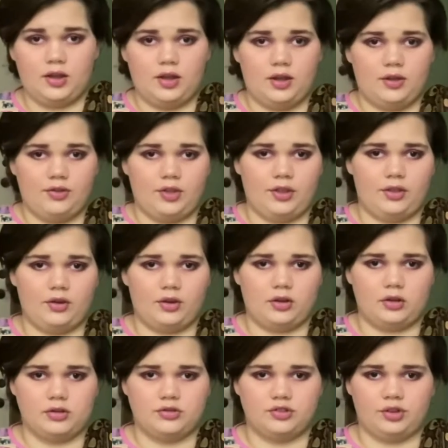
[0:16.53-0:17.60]
the other
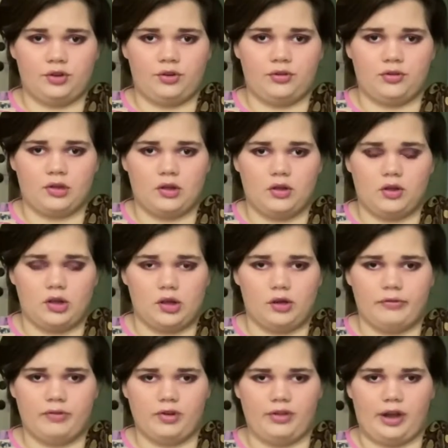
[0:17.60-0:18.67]
enclosures
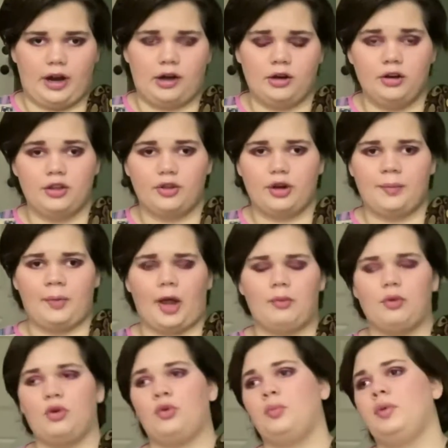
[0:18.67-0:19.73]
over there. They're in my
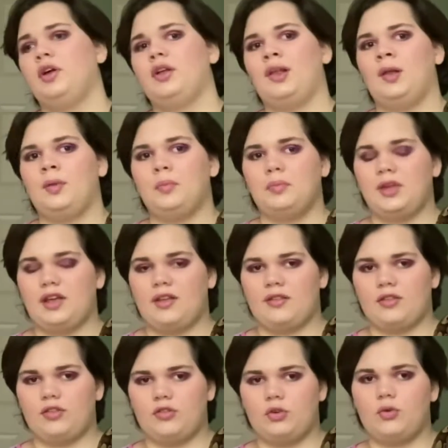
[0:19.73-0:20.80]
room because
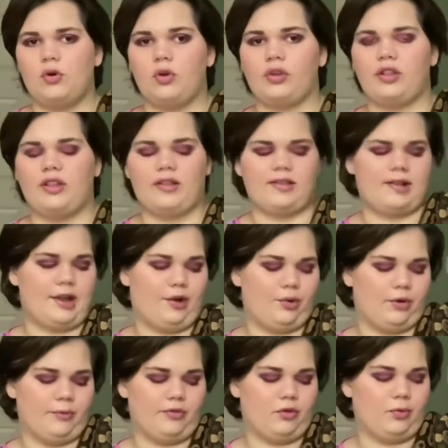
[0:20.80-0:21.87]
it's too cold in the snake room
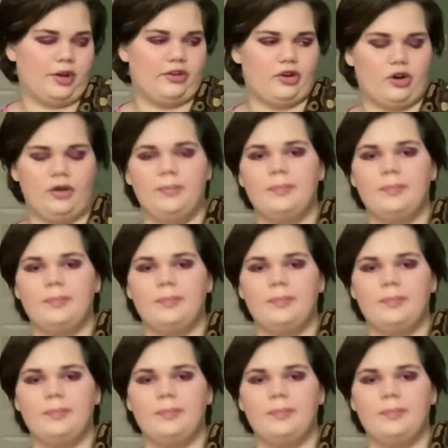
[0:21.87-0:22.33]
for winter.